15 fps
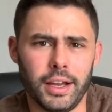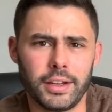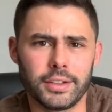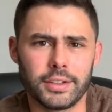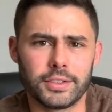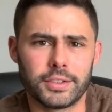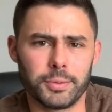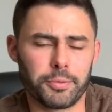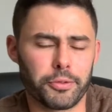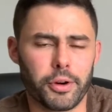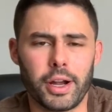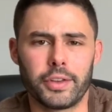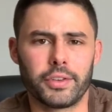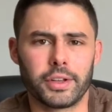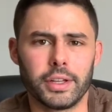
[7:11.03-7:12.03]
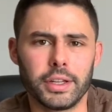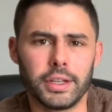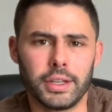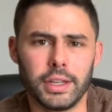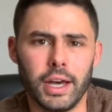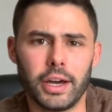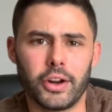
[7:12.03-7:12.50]
surprisingly
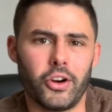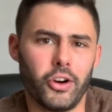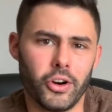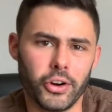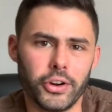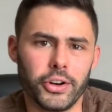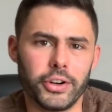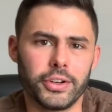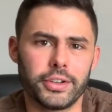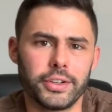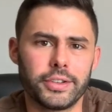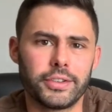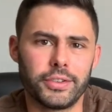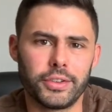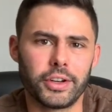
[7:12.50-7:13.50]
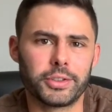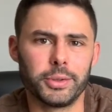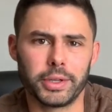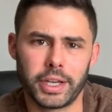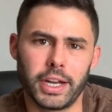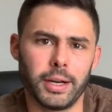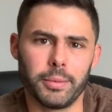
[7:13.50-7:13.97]
a lot harder to talk to
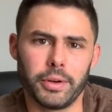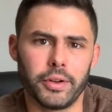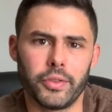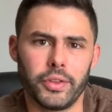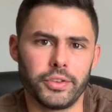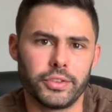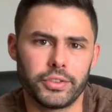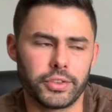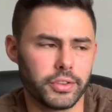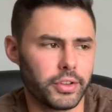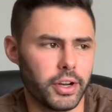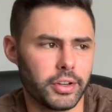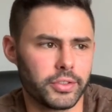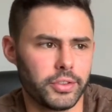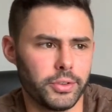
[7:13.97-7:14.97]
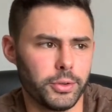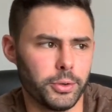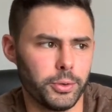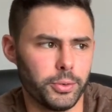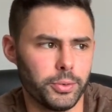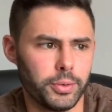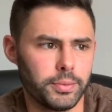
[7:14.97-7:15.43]
a camera than just to talk
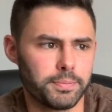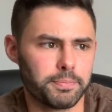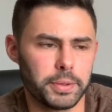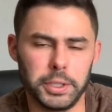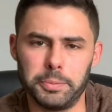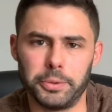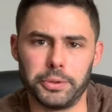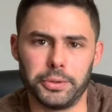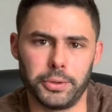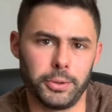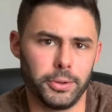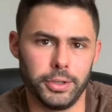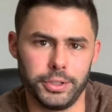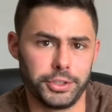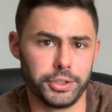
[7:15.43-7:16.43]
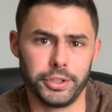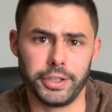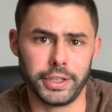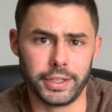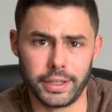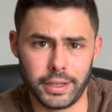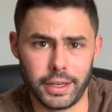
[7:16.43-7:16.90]
to people or a
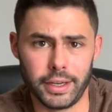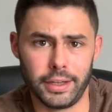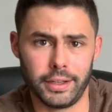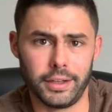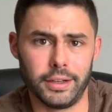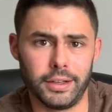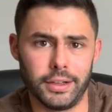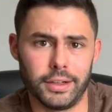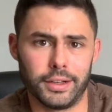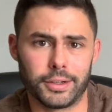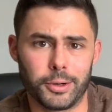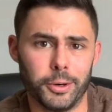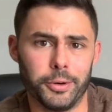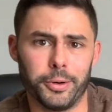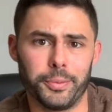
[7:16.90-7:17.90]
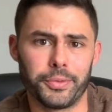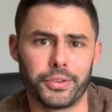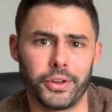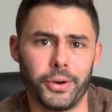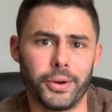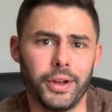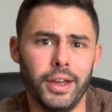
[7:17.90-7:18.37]
jury and a courtroom.
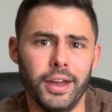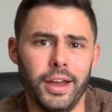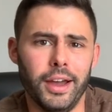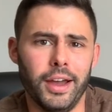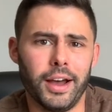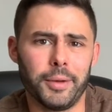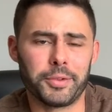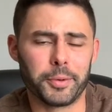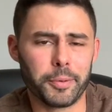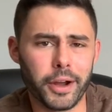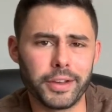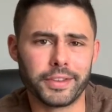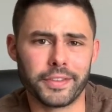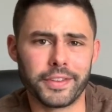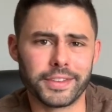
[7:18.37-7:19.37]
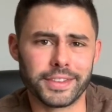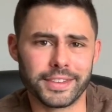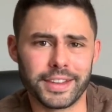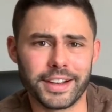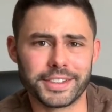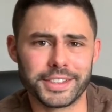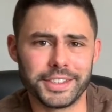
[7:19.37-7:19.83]
So I'm surprised that this is
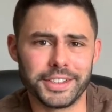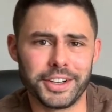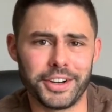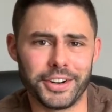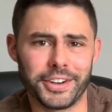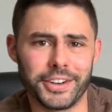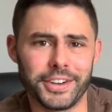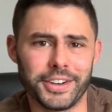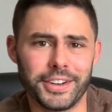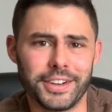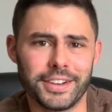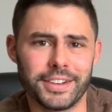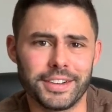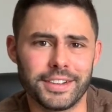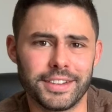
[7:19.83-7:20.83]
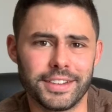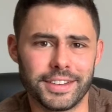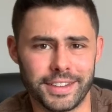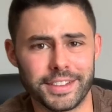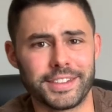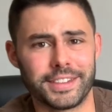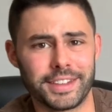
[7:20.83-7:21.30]
actually harder,
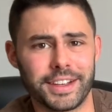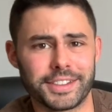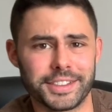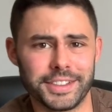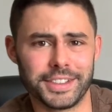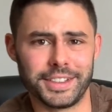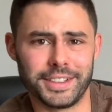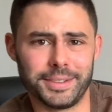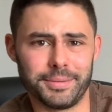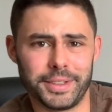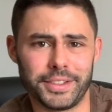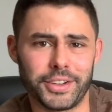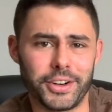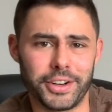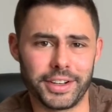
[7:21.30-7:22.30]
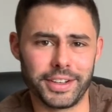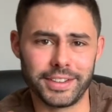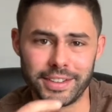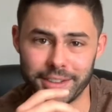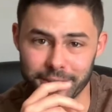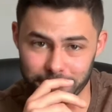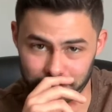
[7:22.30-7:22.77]
as hard as
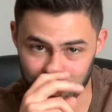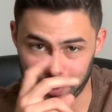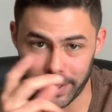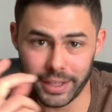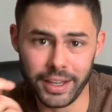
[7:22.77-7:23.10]
it is for me.